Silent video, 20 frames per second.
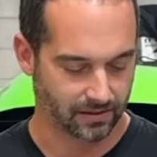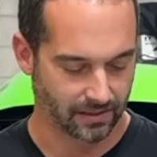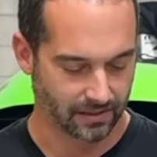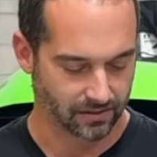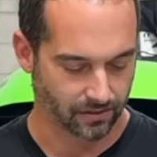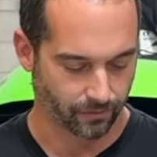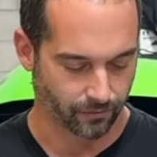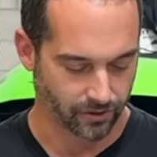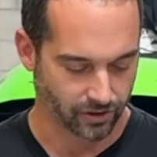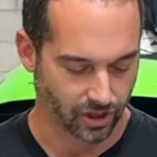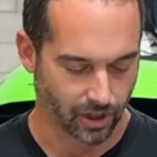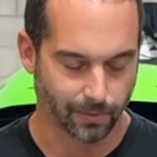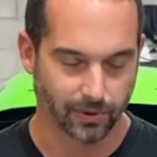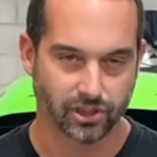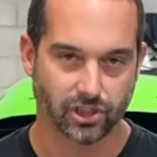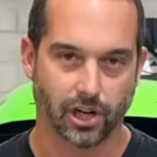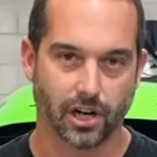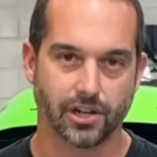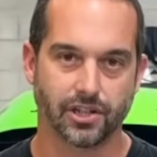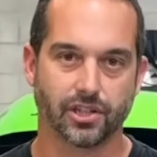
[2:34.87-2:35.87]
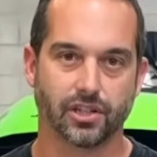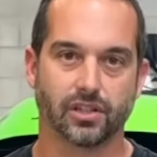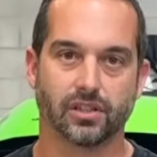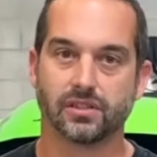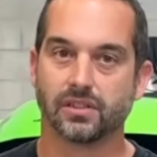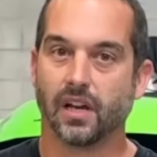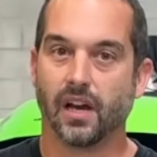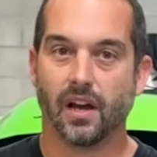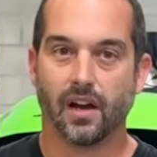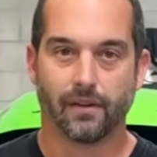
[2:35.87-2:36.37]
These are for
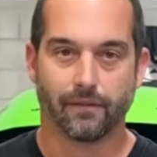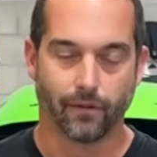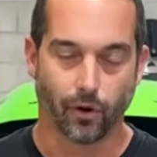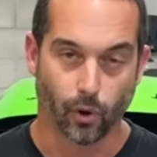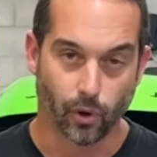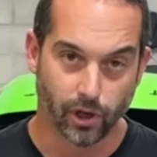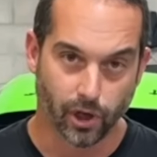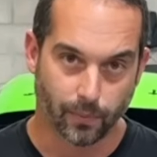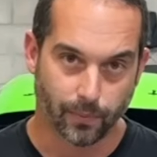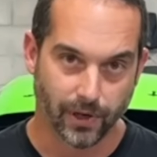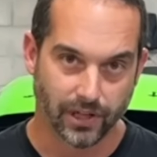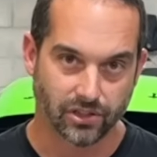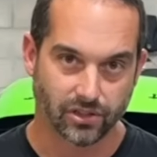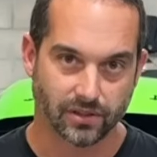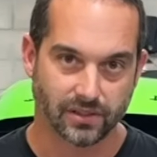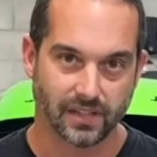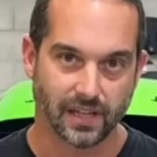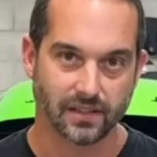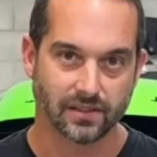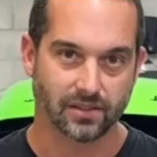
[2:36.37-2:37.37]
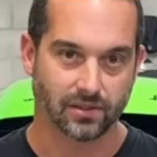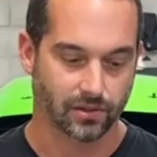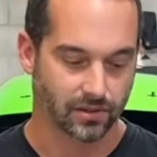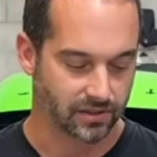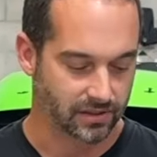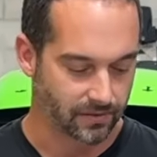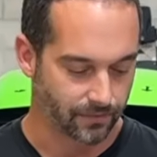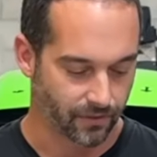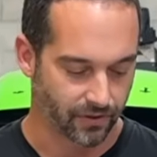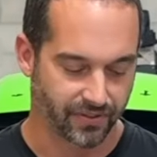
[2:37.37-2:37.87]
turbochargers, for oil pressure
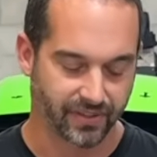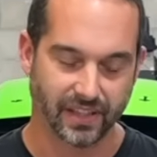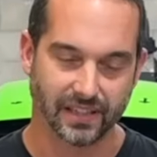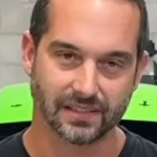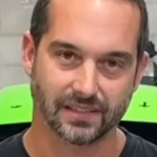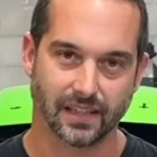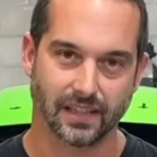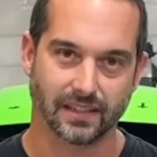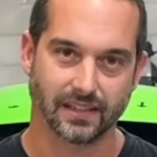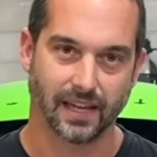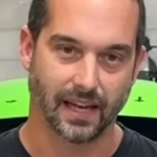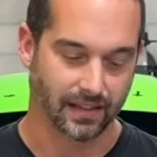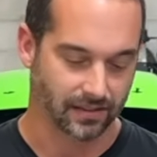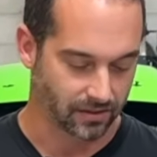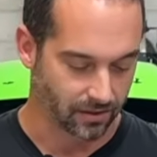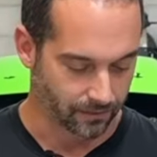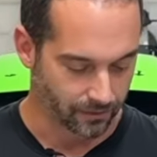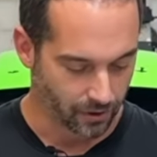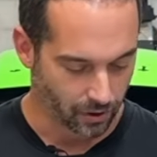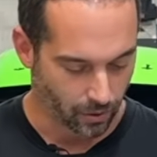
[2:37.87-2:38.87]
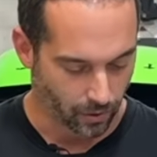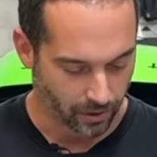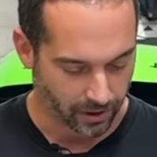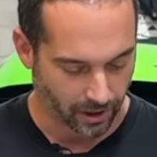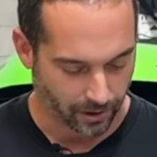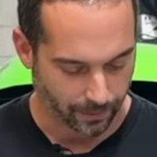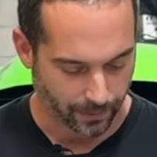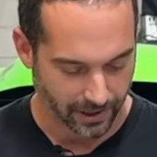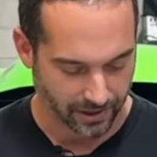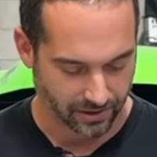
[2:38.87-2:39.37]
sensors, for things like that. So if your
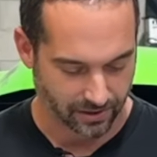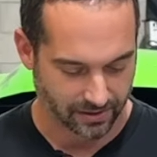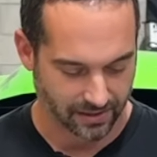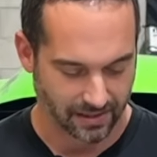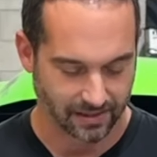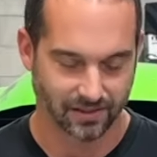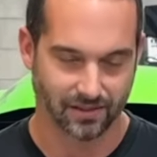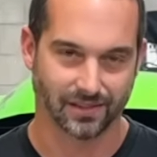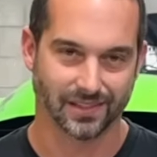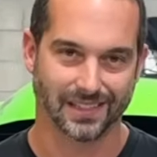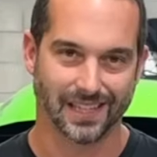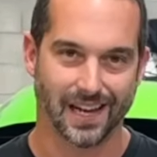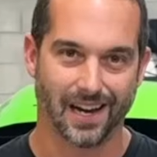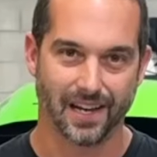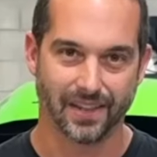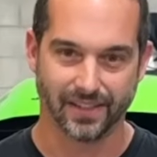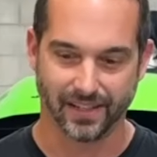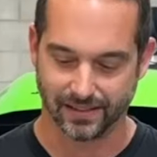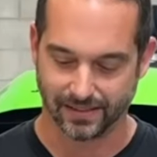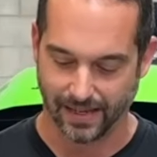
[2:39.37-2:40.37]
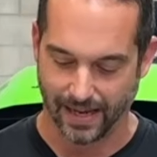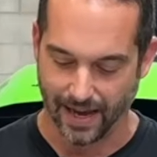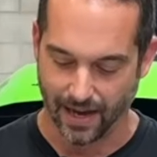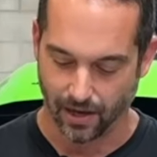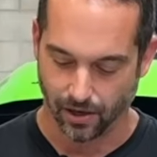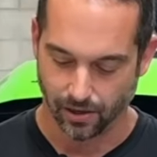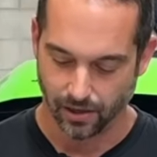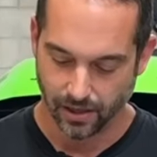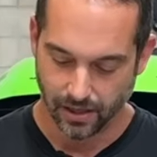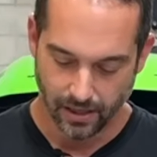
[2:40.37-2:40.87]
oil pressure sensor is on this
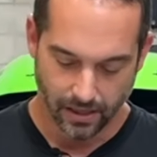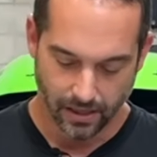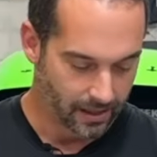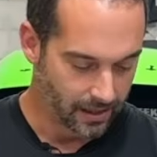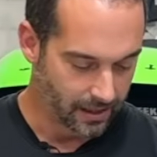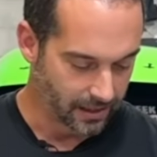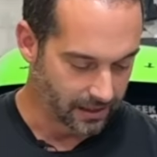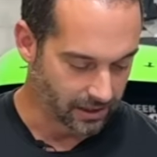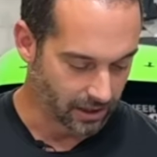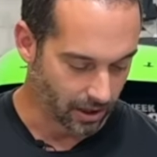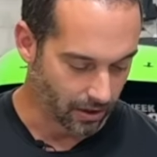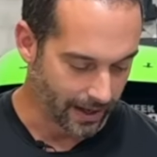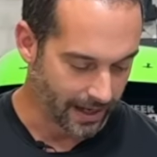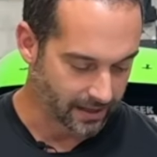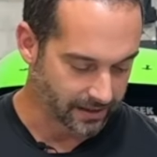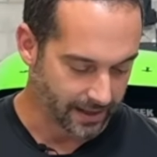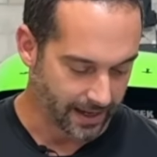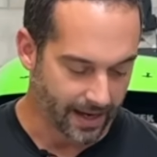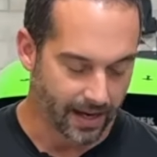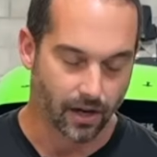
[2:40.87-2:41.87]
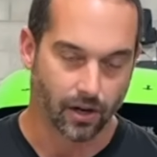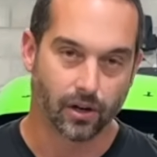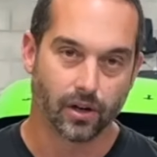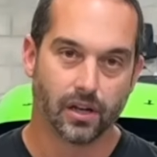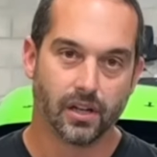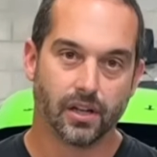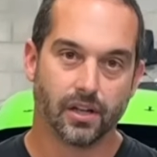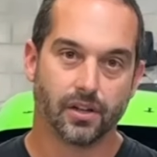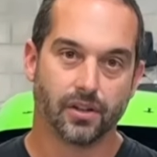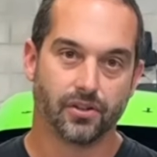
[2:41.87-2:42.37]
out and you go out to out,
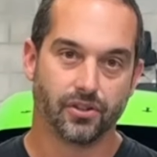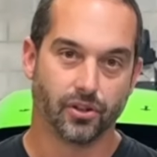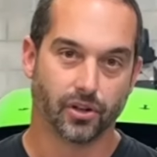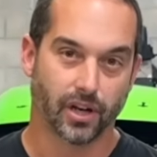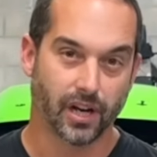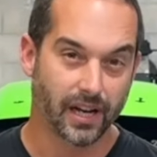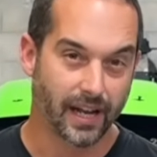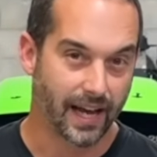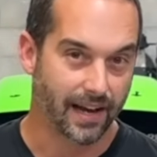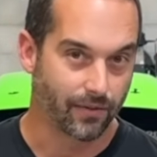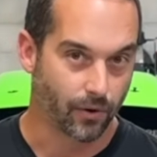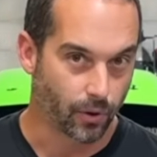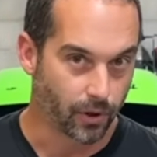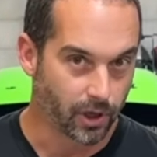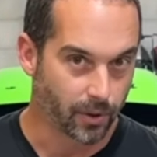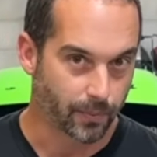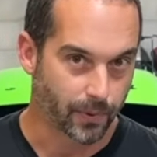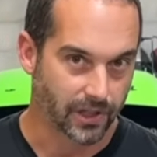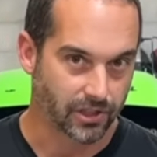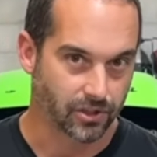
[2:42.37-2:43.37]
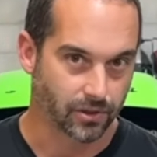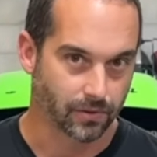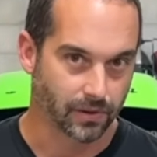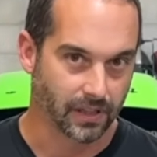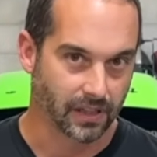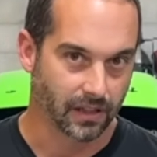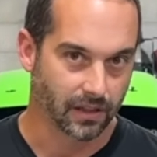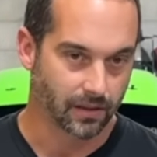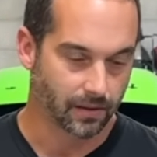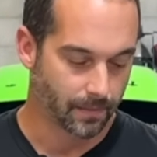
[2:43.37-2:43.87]
you're gonna have an oil pressure
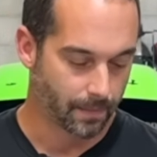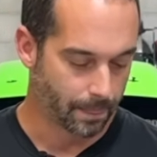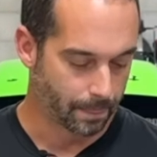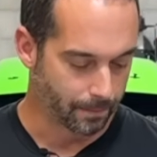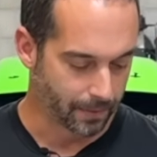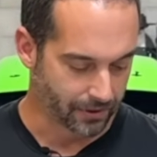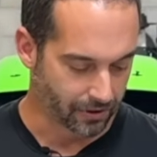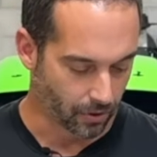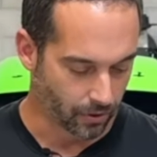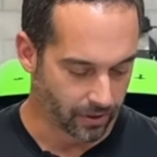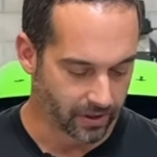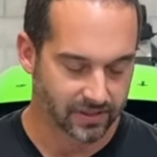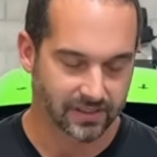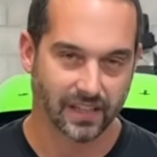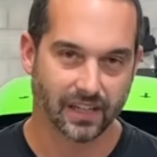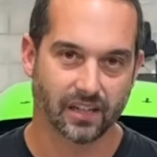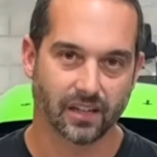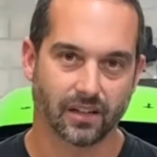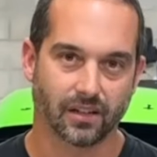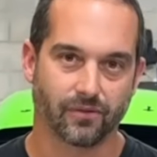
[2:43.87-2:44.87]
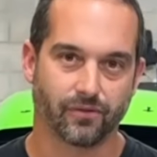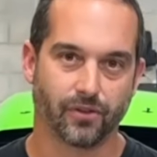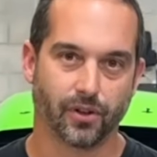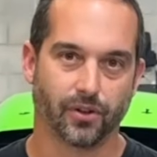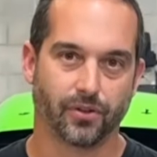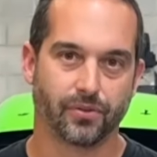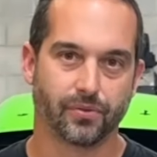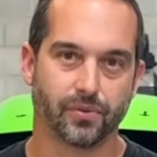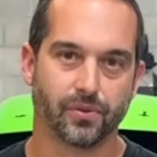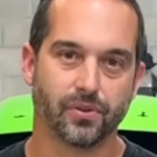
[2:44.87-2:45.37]
reading, but the oil's not gonna
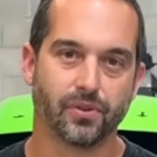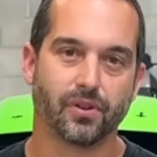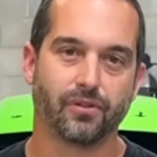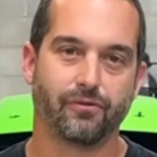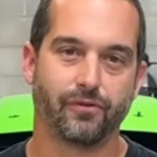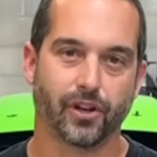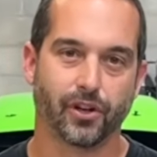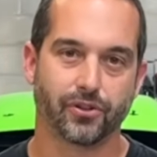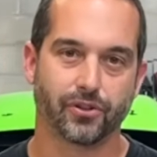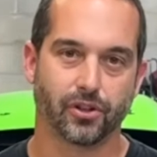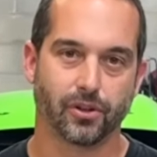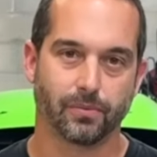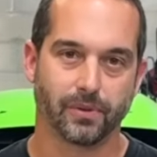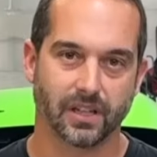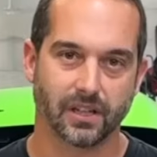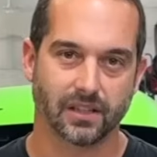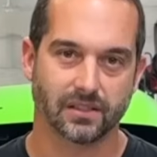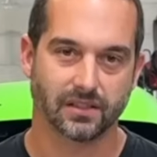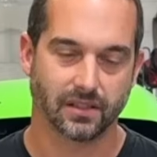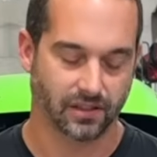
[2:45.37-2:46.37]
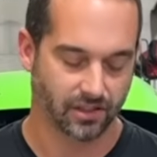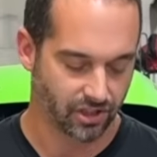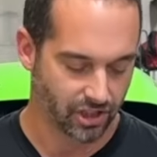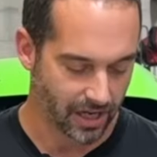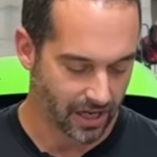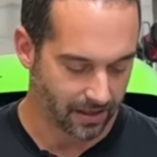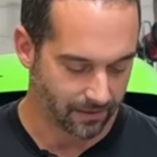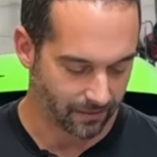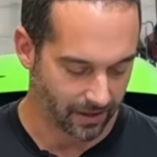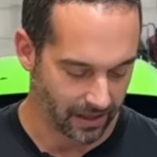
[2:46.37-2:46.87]
flow through the filter because of the
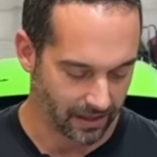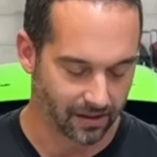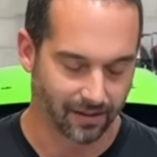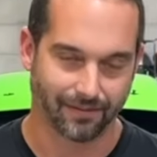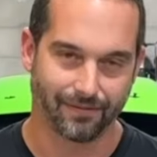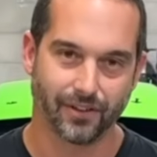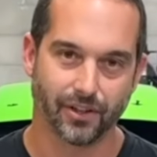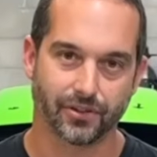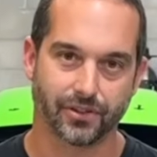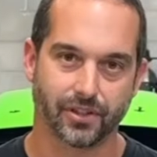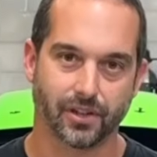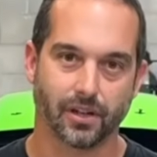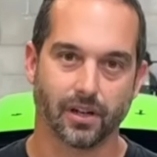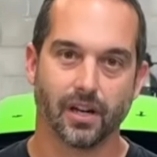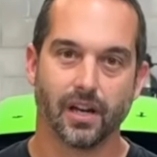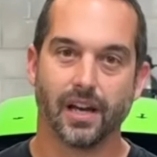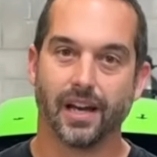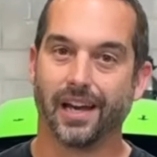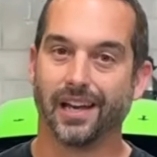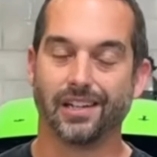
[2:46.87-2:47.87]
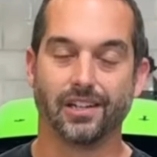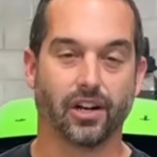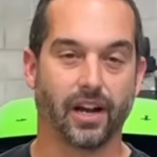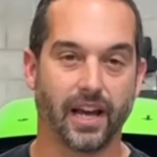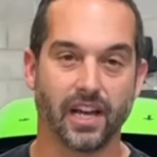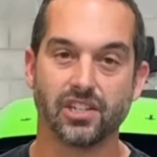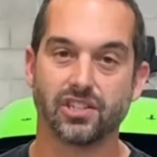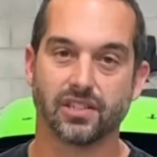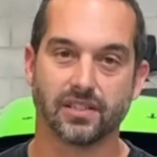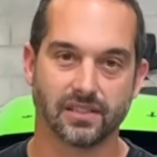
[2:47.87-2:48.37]
check in the filter and your
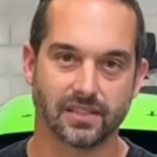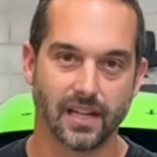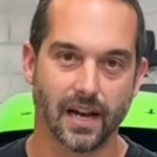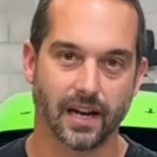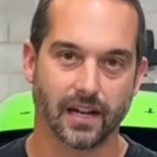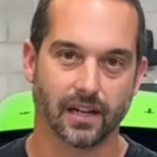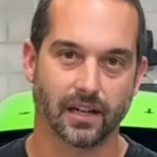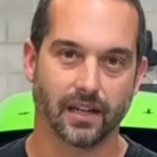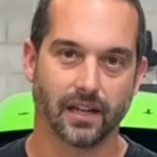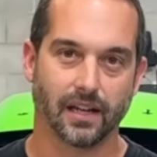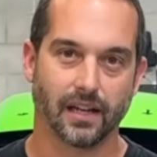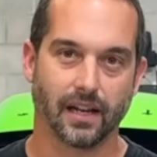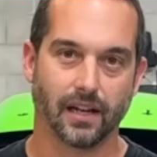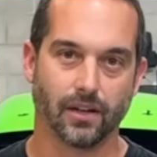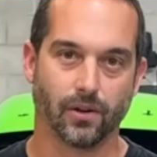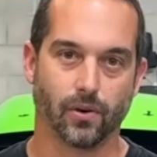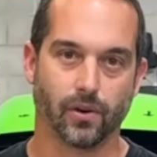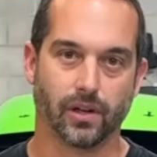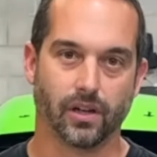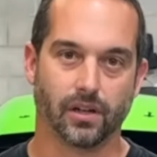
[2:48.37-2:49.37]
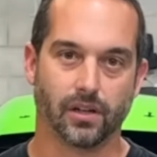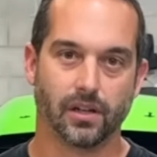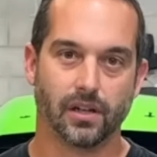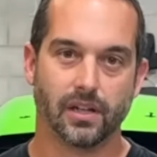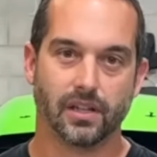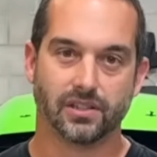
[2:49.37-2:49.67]
engine's not gonna get any oil.